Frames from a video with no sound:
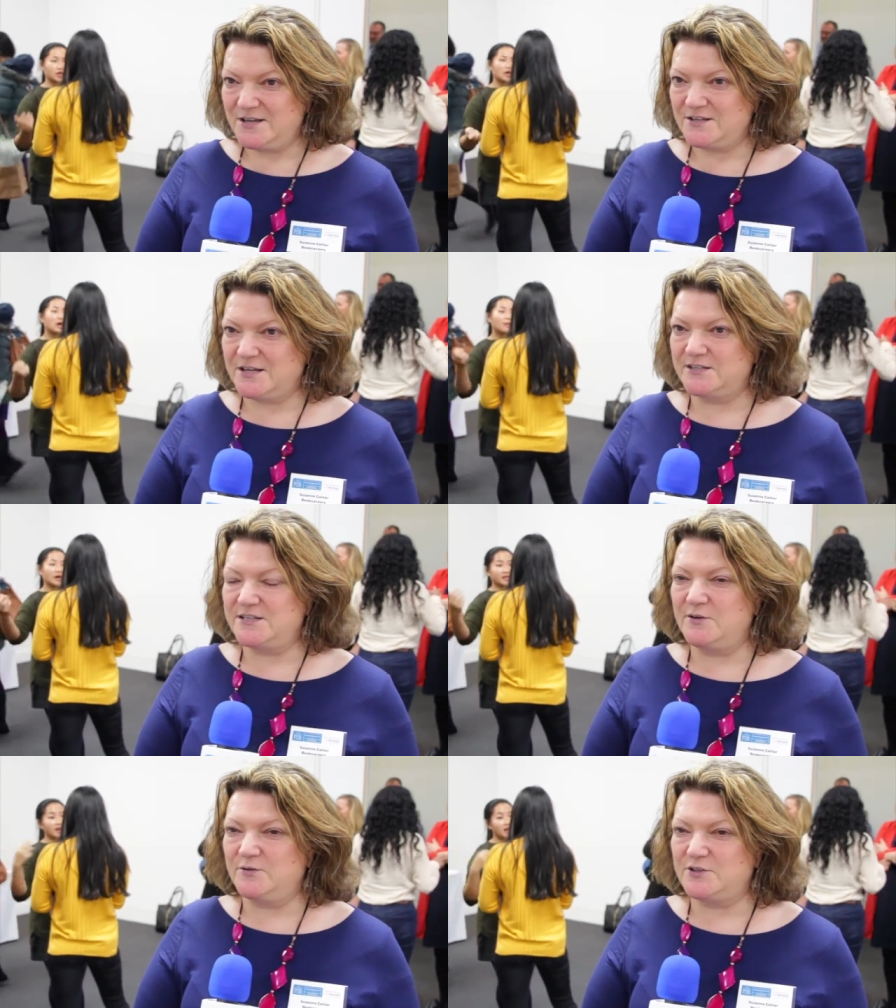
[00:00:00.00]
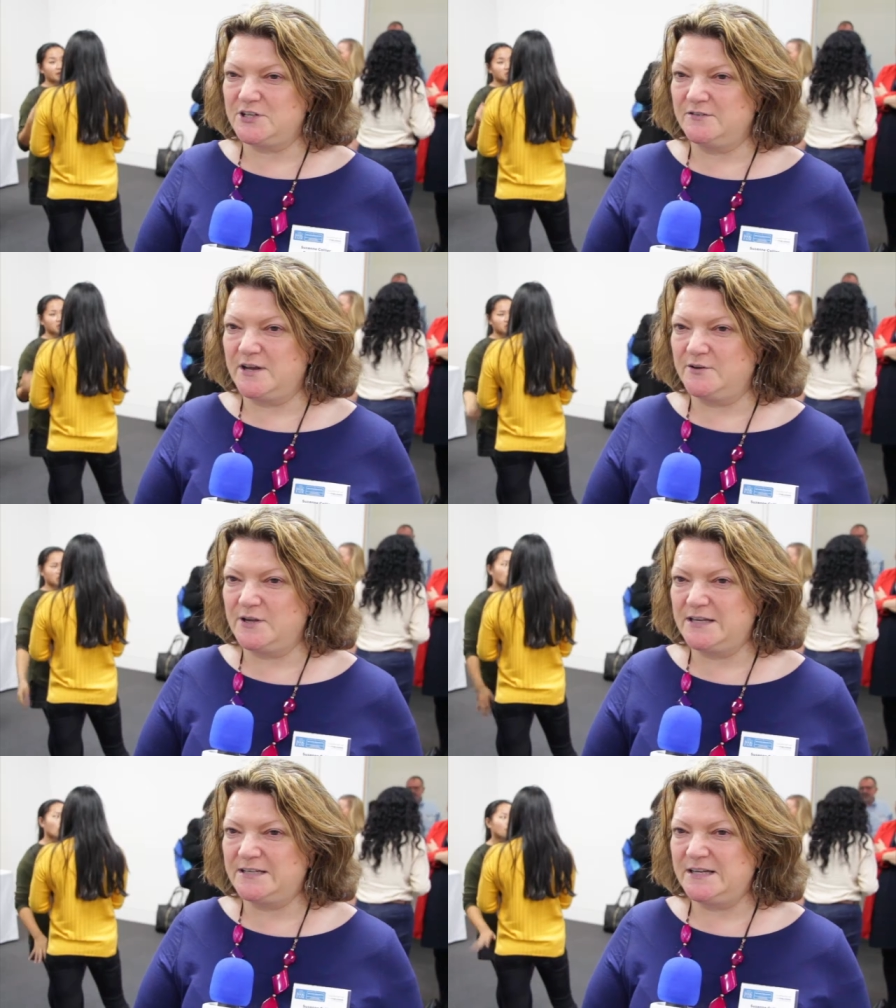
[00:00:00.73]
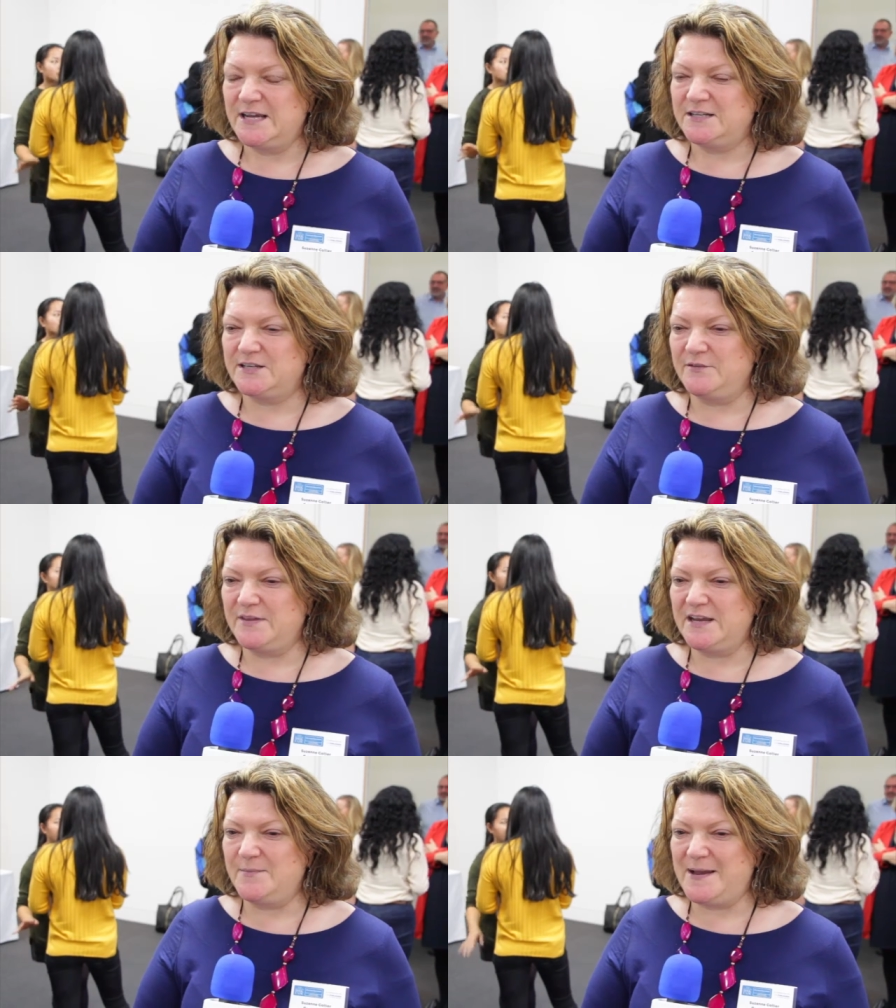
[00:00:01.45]
That don't, you know, don't
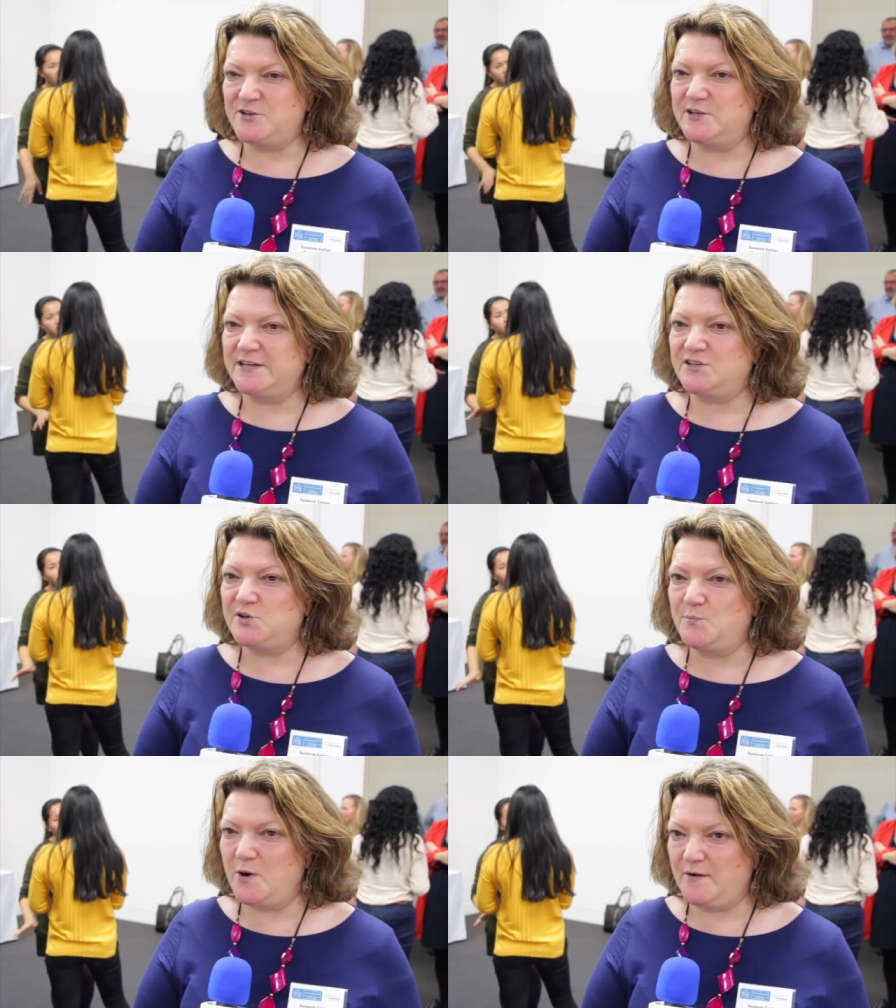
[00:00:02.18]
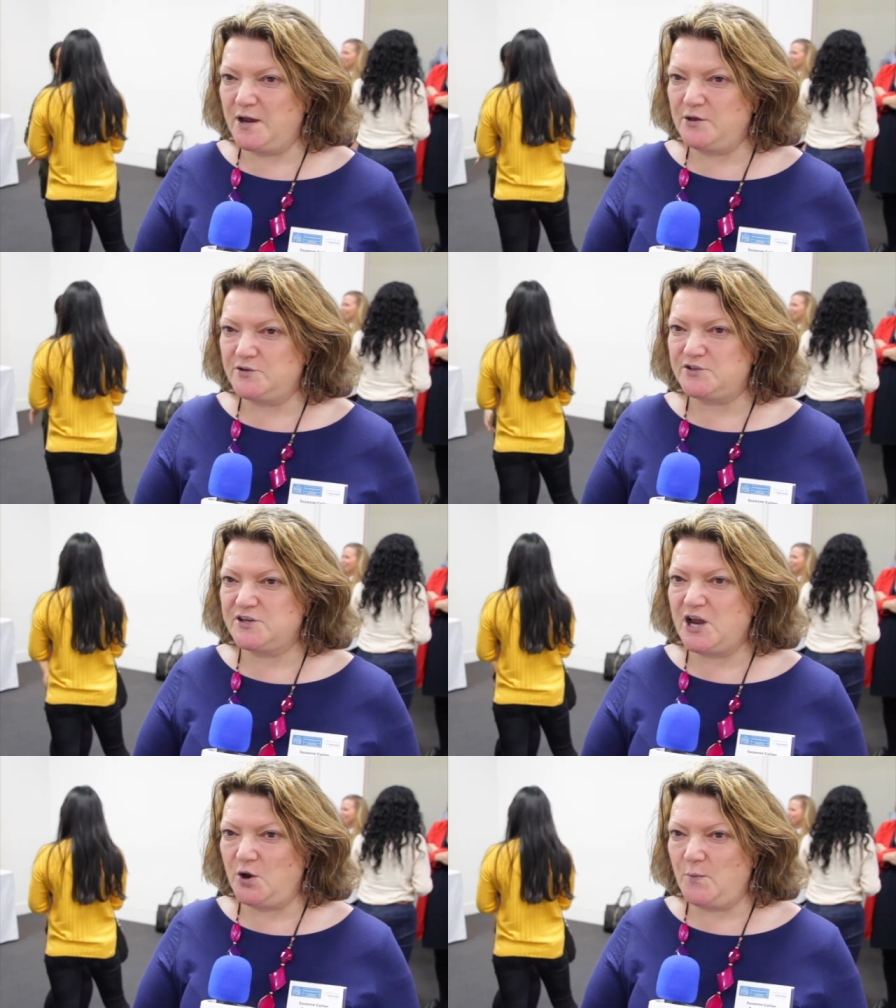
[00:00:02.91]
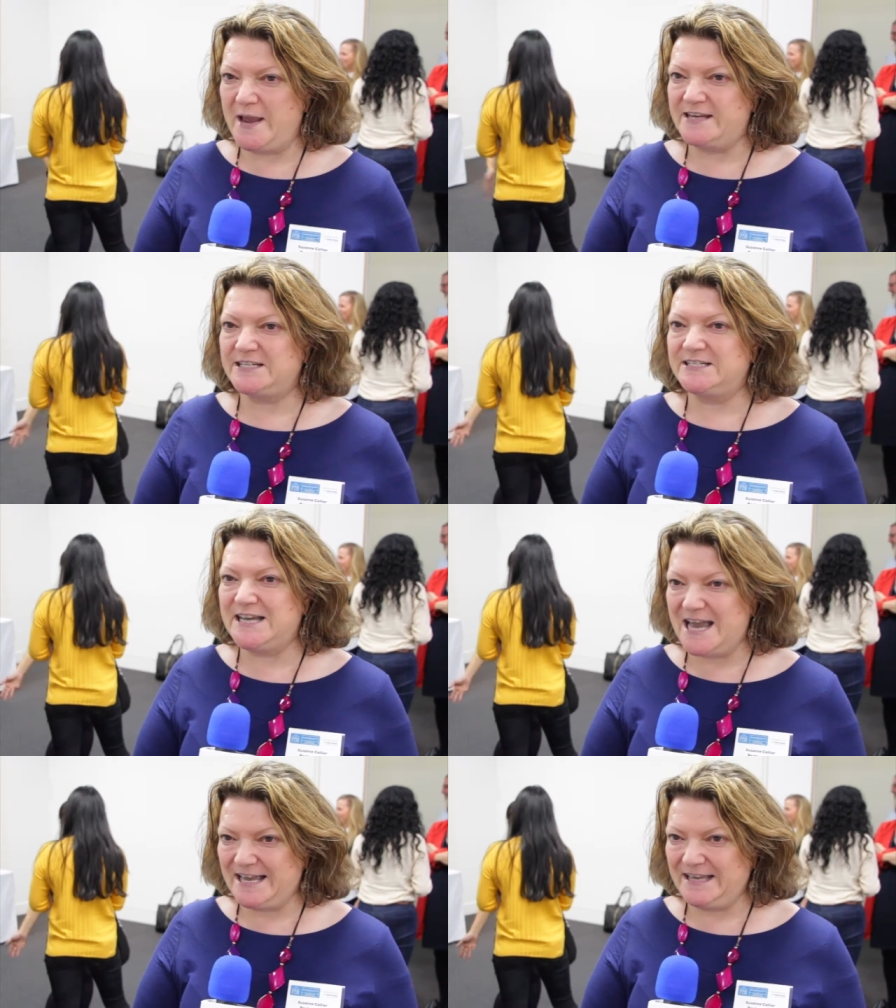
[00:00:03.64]
think about doing it tomorrow. Just go away
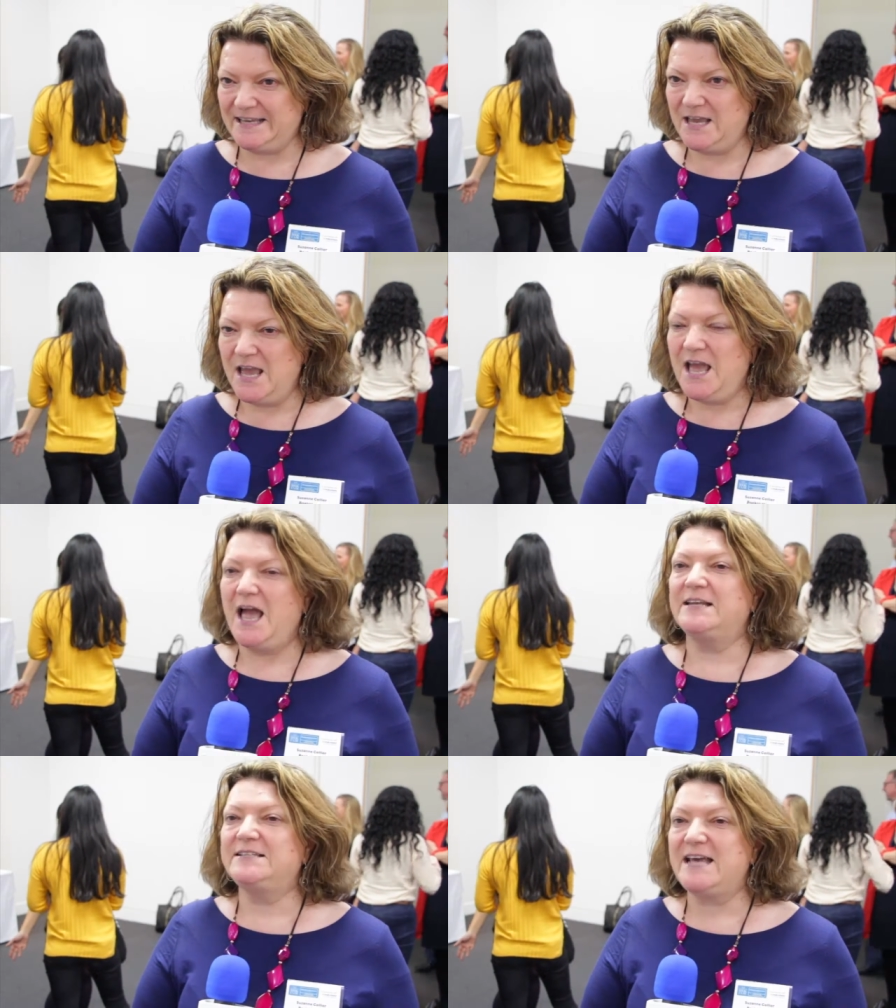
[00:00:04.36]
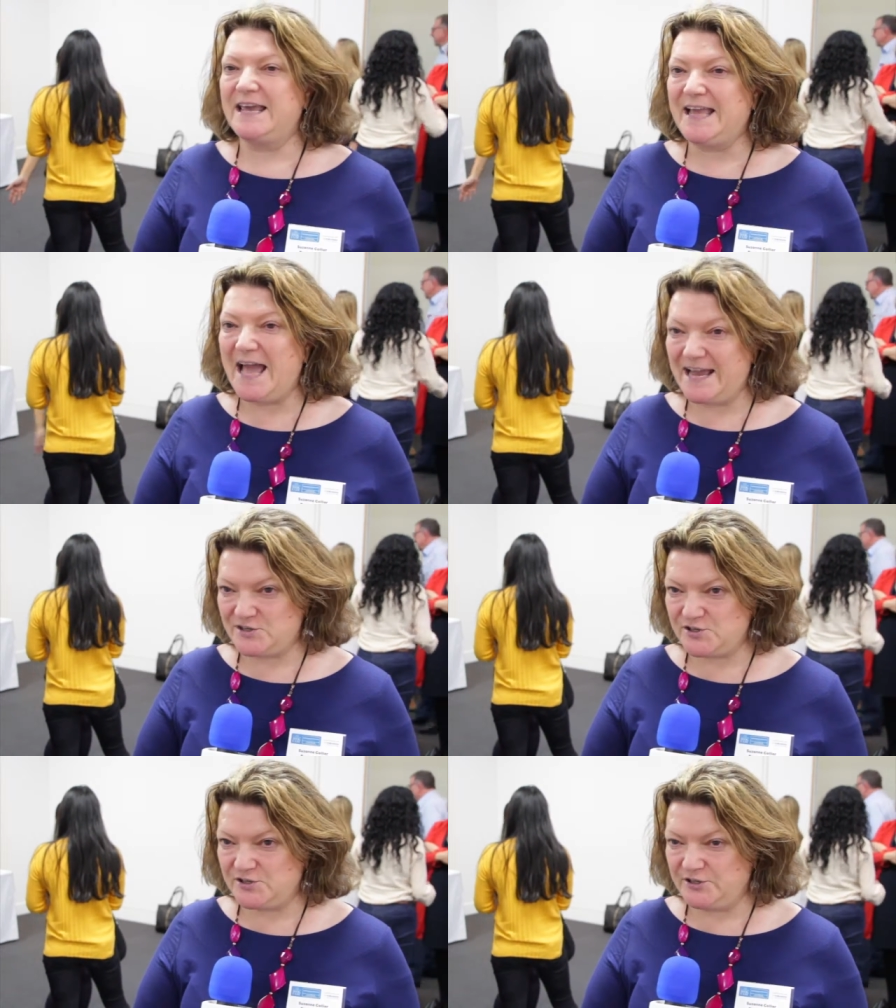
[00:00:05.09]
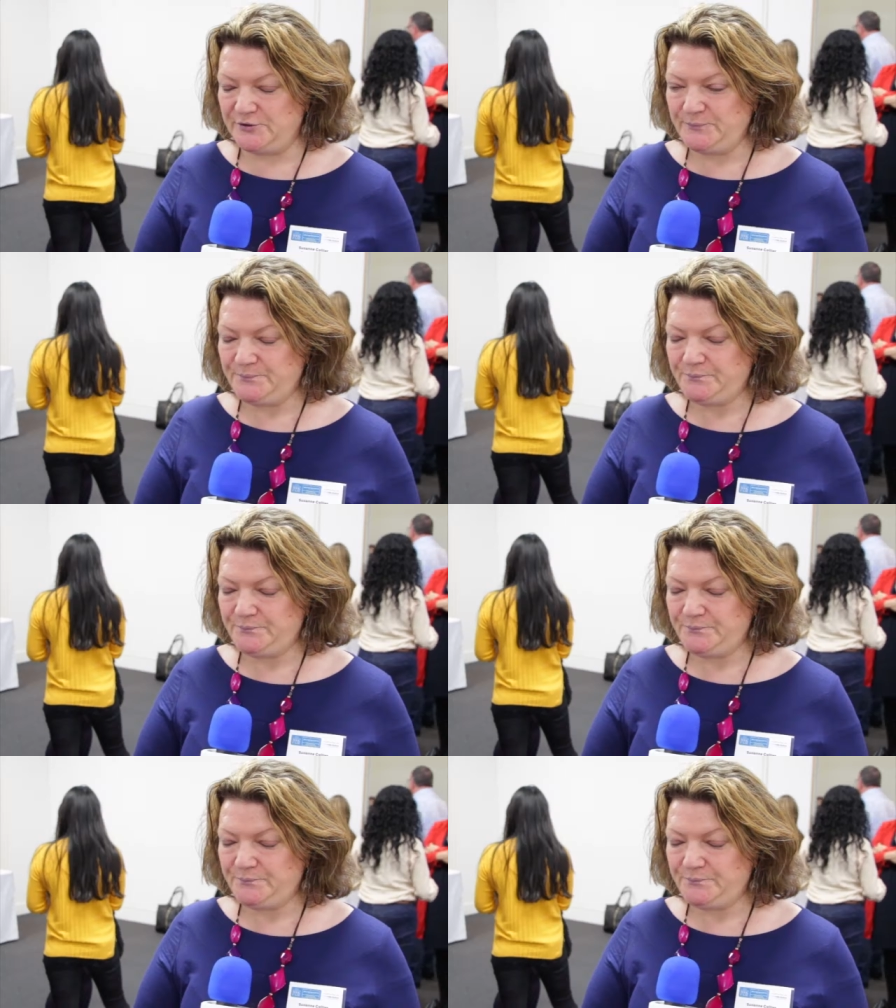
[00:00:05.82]
today and take action.